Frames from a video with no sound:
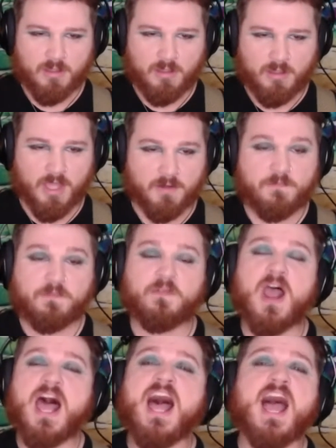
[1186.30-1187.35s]
And
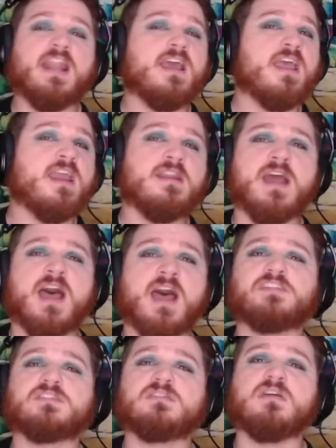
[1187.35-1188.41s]
Friday
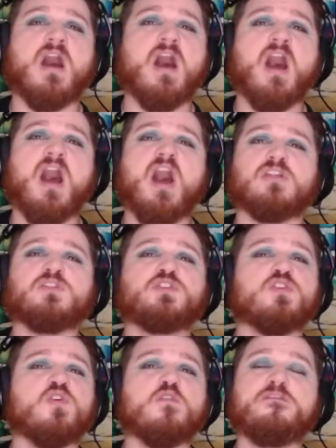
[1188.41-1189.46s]
night's gone
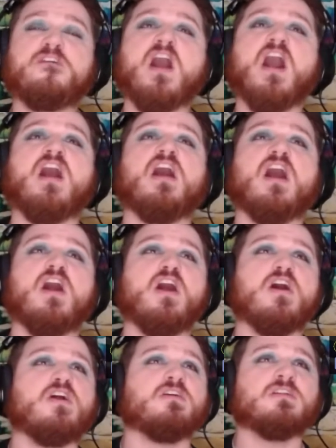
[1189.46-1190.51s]
too
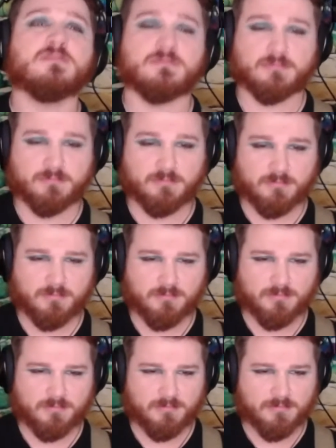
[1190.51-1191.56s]
far.
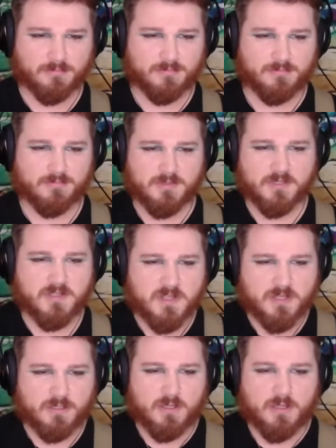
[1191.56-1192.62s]

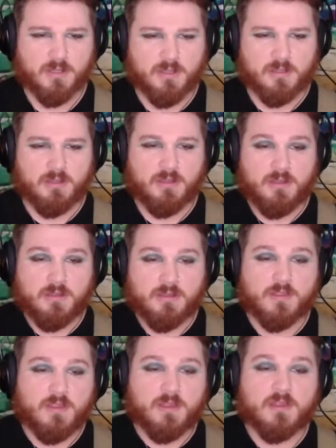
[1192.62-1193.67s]

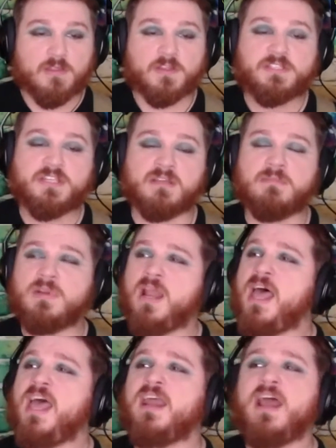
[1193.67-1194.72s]
The dim
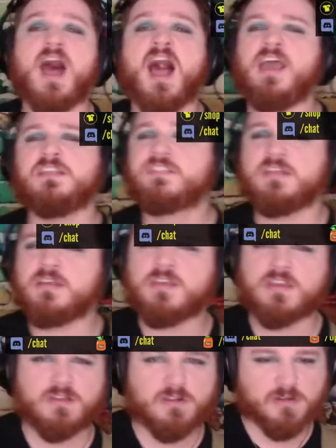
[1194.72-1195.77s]
light hides the
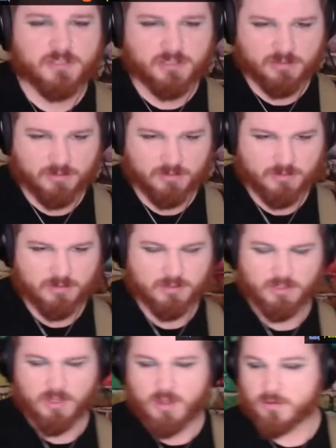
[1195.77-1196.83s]
years
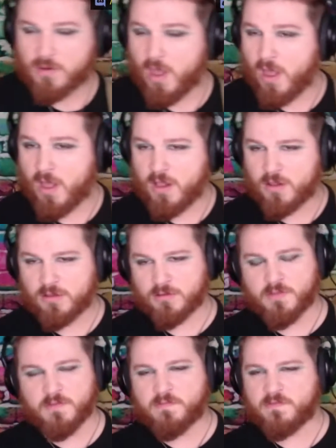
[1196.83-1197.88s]
on all
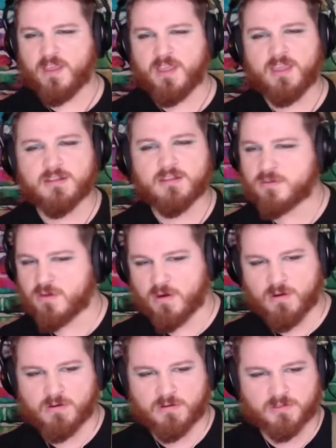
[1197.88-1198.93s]
the faded
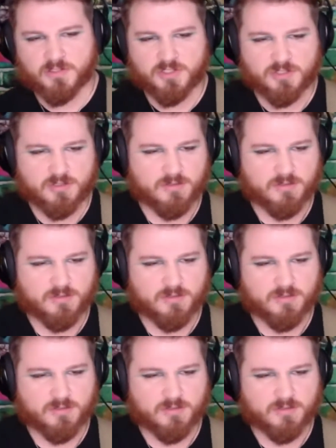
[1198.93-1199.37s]
girls.